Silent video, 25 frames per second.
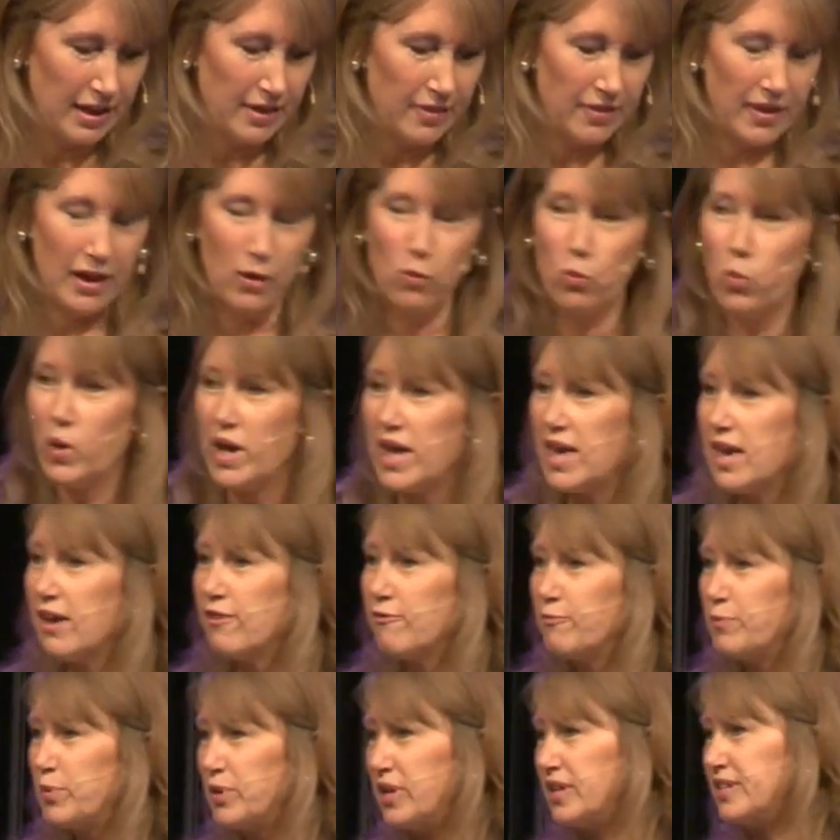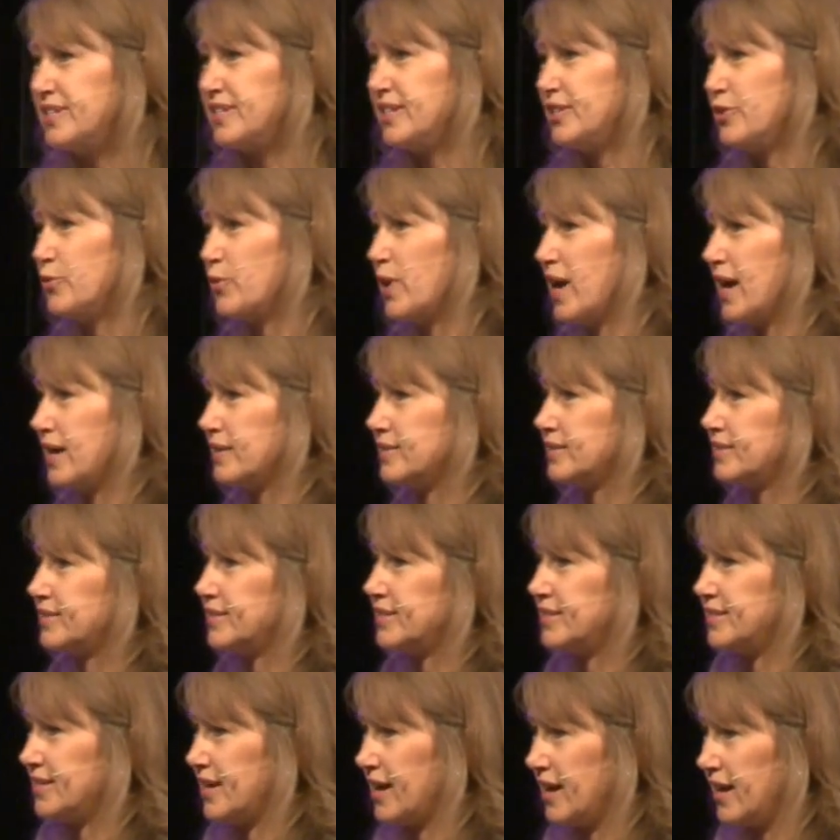that we have put into your hands
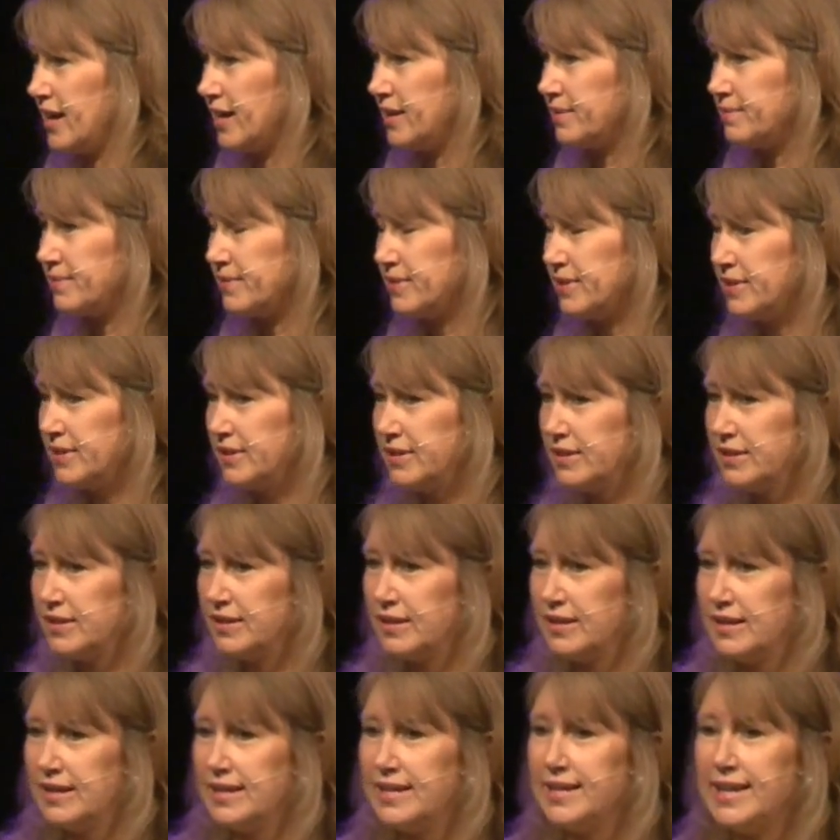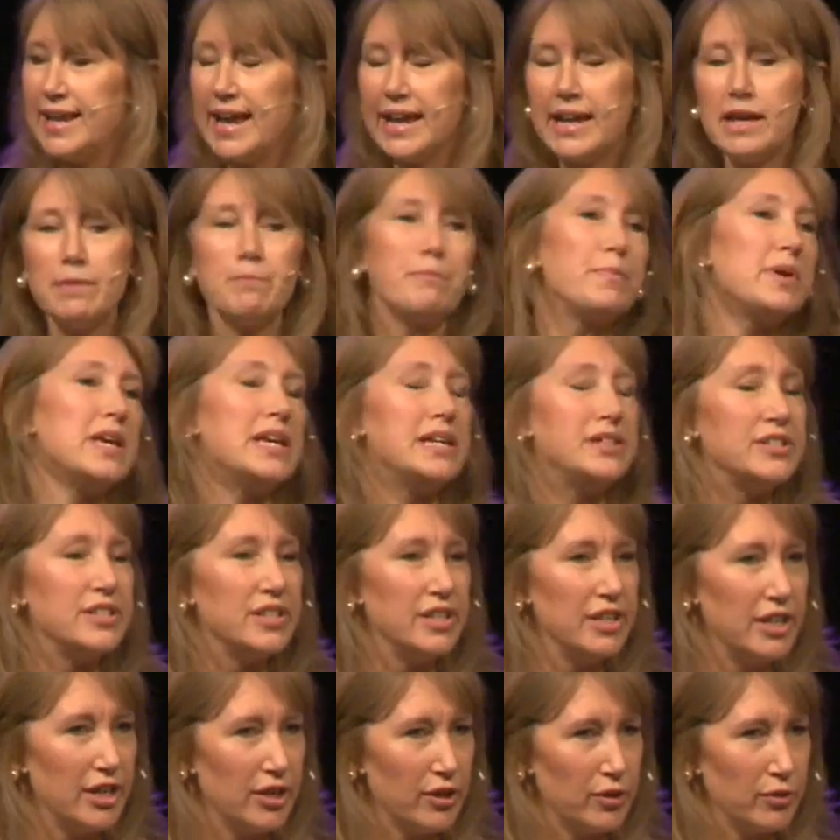today, let it be to
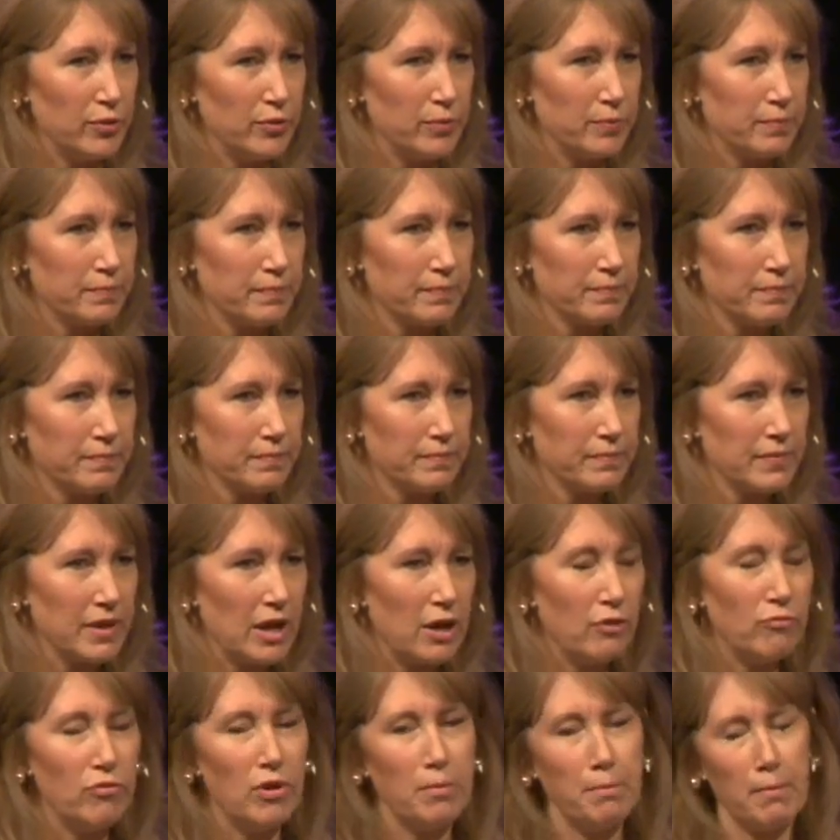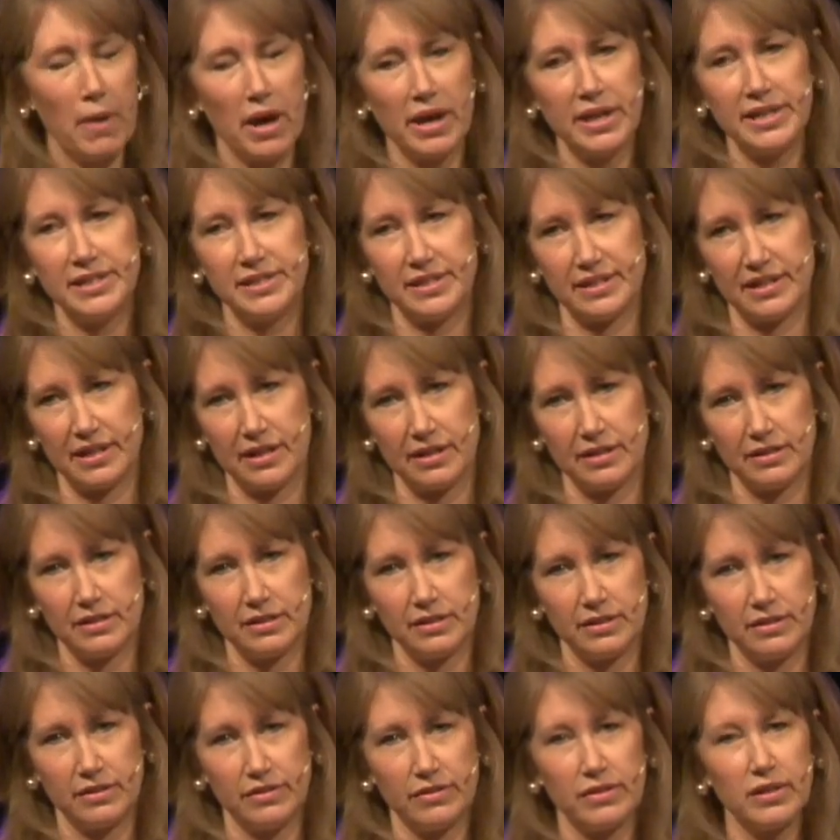you a reminder
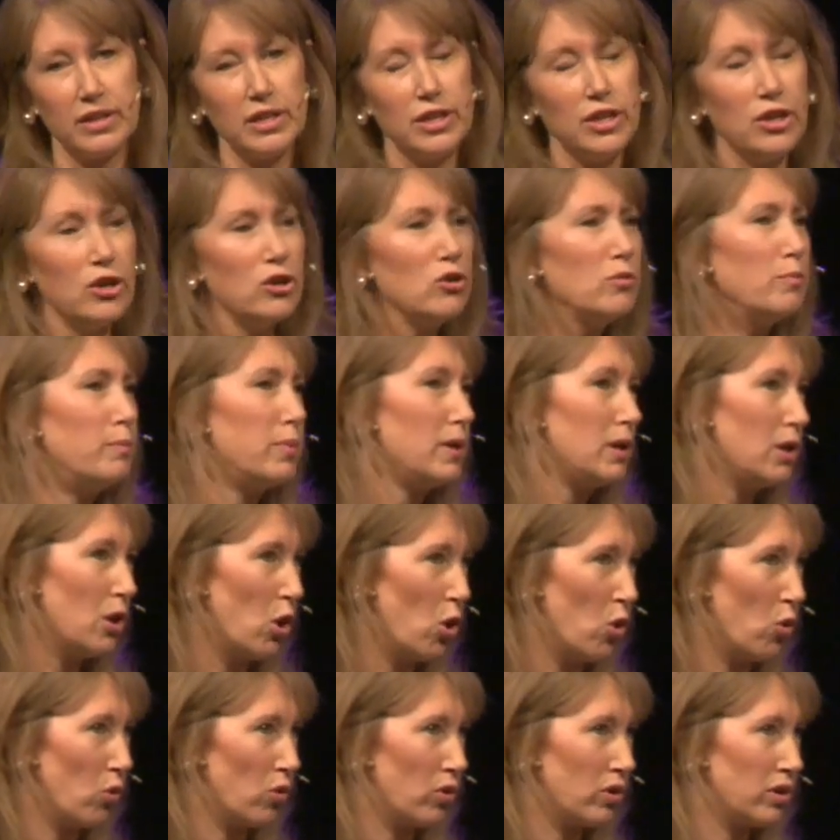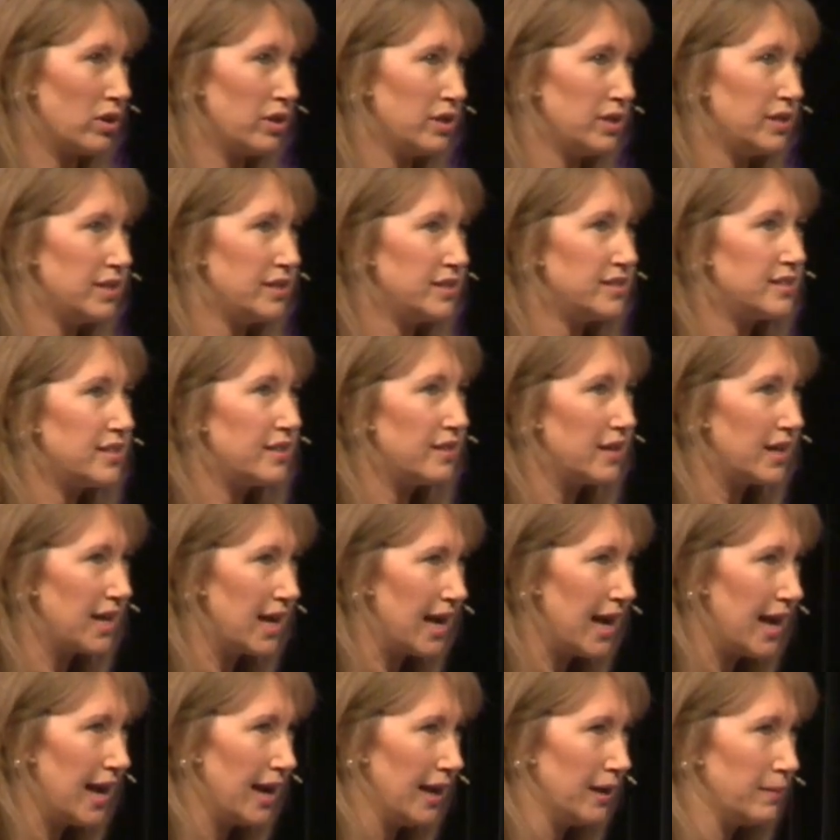that you belong to the
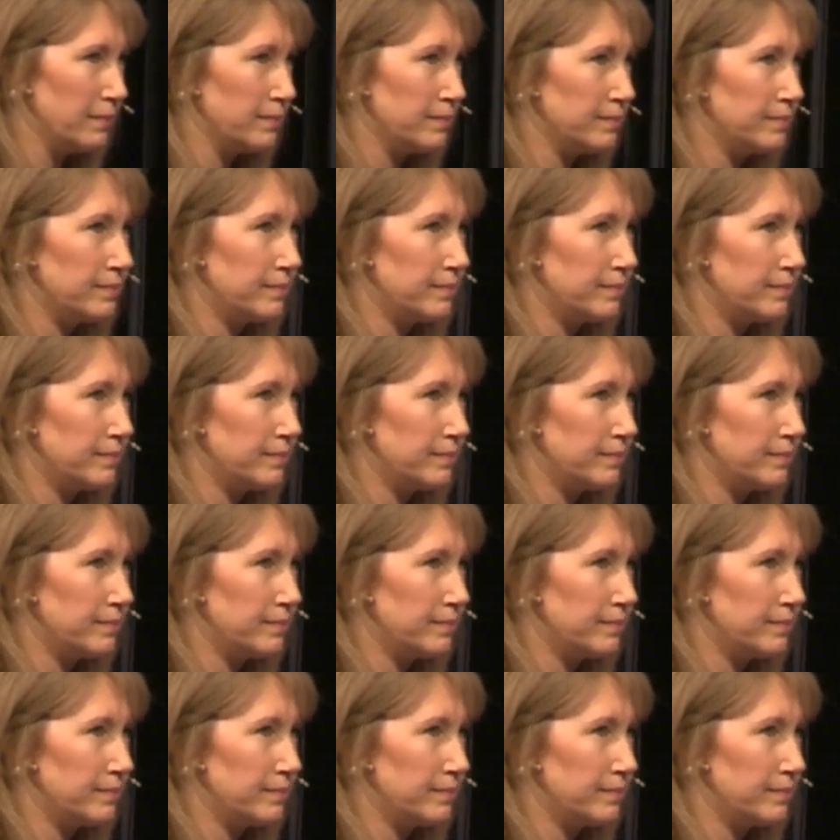king,